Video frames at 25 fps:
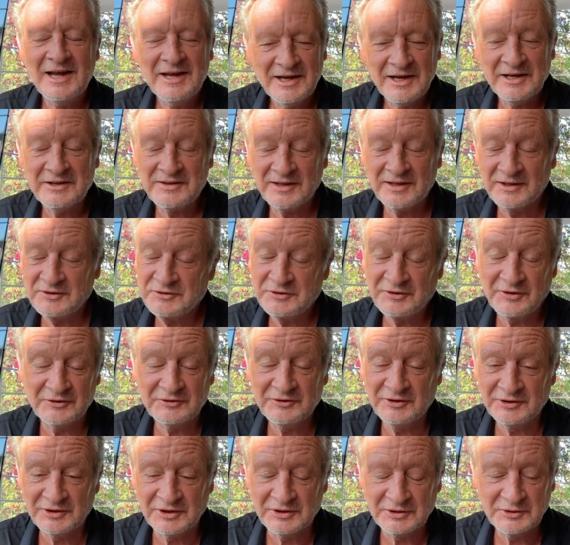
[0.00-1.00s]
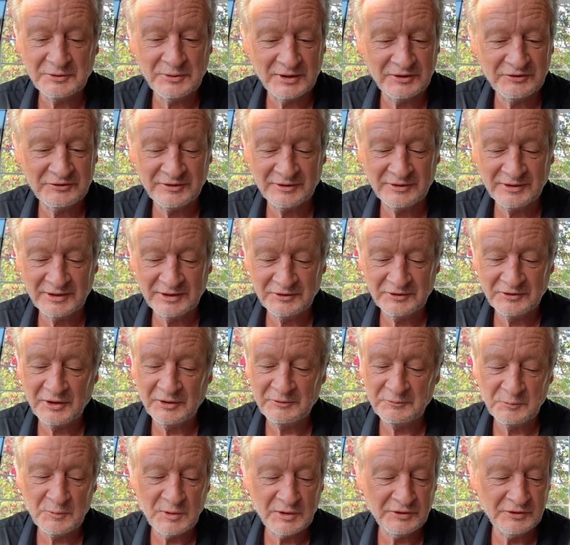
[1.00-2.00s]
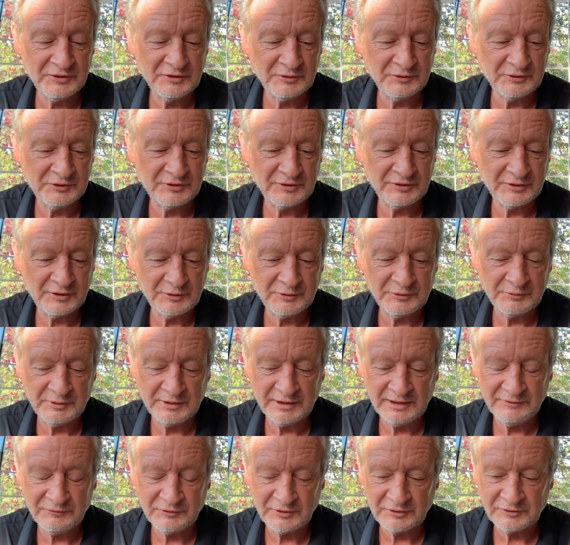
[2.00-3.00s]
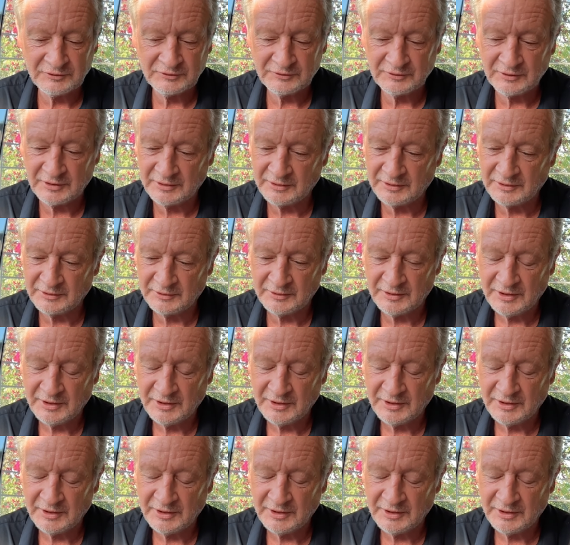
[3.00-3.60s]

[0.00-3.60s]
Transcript: That's such a good question and, and one that uh, leaves us uh,